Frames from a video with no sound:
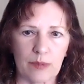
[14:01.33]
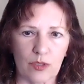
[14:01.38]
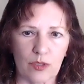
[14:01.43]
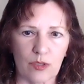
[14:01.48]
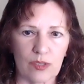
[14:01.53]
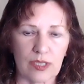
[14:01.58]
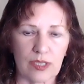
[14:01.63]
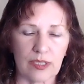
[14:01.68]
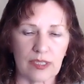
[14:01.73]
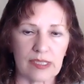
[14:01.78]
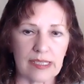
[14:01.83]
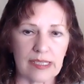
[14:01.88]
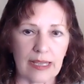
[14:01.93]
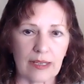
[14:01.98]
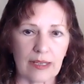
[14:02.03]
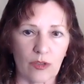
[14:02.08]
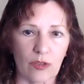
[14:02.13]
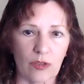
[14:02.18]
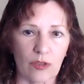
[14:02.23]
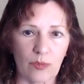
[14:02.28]
are using a
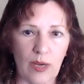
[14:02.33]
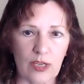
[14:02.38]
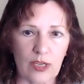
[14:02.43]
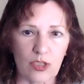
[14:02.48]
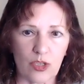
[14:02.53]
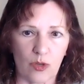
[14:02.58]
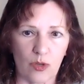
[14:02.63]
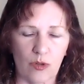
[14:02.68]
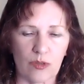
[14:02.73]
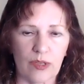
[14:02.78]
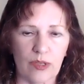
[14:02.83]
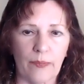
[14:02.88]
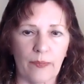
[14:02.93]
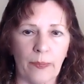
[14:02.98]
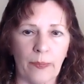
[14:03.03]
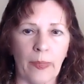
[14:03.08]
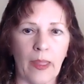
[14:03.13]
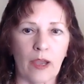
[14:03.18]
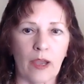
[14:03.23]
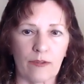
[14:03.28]
cycle threshold
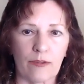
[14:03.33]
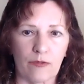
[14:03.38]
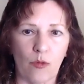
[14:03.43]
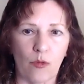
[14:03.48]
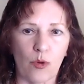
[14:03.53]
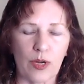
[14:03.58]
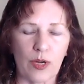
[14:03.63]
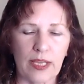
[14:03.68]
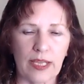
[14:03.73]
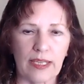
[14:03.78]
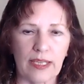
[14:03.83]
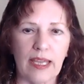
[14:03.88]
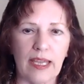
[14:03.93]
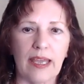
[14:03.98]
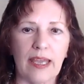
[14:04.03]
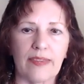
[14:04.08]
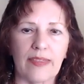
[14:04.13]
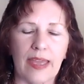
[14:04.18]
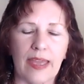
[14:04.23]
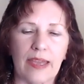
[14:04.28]
of 40,
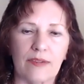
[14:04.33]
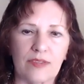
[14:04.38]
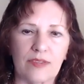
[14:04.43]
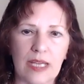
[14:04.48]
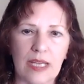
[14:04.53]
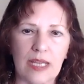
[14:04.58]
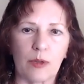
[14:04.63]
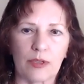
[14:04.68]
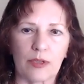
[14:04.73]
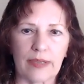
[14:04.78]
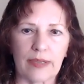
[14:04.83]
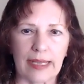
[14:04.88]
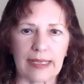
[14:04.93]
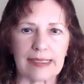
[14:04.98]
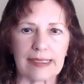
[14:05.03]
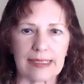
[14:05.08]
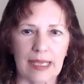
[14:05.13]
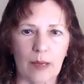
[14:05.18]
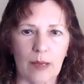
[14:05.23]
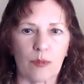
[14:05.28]
they have doubled that
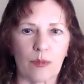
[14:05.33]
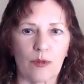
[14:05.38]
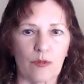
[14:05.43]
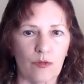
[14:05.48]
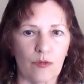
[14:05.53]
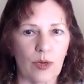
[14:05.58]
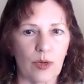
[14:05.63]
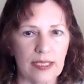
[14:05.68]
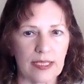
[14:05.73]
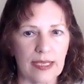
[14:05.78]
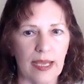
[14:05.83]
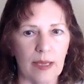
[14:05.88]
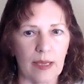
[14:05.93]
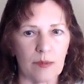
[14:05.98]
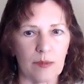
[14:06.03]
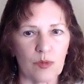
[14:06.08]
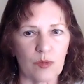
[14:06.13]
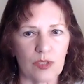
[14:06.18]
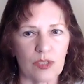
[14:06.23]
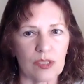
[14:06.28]
sample 40
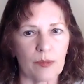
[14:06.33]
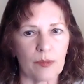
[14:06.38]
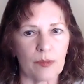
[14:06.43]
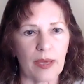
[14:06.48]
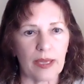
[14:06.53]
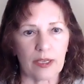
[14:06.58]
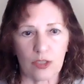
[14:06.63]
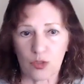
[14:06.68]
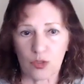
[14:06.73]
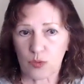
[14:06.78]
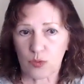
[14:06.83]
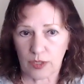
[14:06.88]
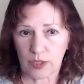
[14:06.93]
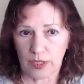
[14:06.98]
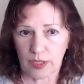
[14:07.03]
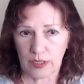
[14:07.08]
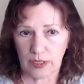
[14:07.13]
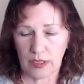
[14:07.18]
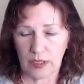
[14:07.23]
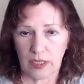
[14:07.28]
times, which is about a
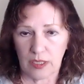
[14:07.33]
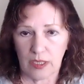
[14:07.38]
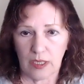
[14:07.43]
trillion